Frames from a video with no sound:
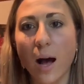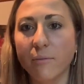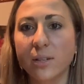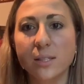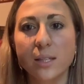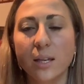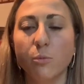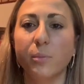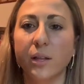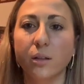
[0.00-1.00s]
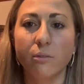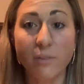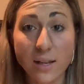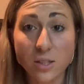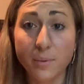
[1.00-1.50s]
Obviously, it will be a little
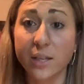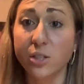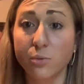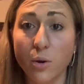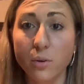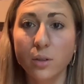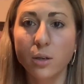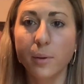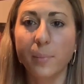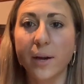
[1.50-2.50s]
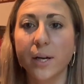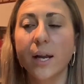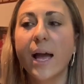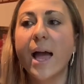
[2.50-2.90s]
faster because you know it a little bit better.